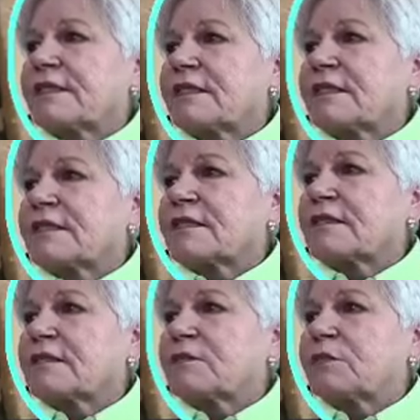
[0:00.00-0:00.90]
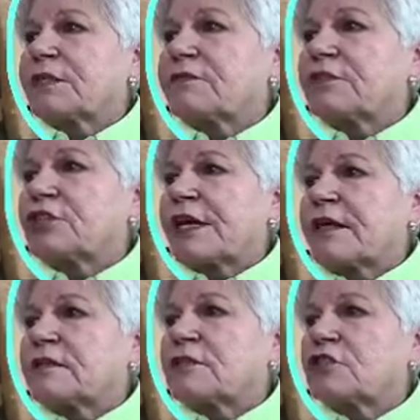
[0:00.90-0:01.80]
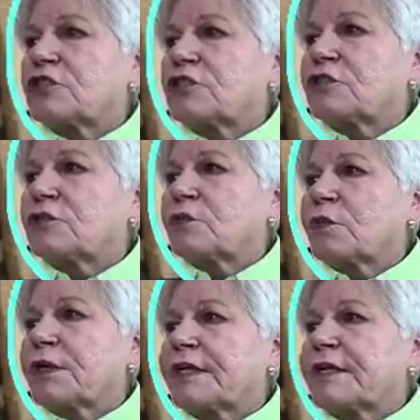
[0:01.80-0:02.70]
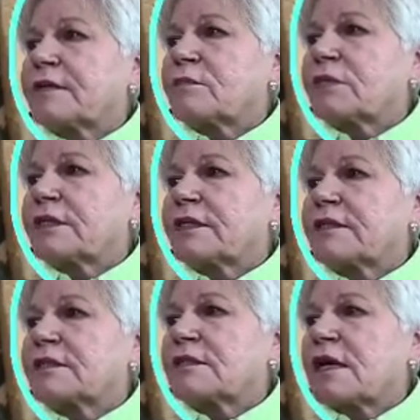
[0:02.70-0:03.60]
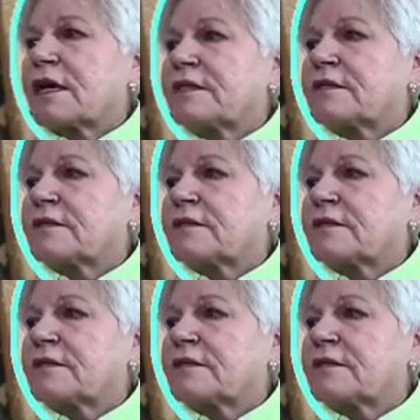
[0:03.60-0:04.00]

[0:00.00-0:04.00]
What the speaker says: it is a little bit of a challenge to do the printing, but it's not,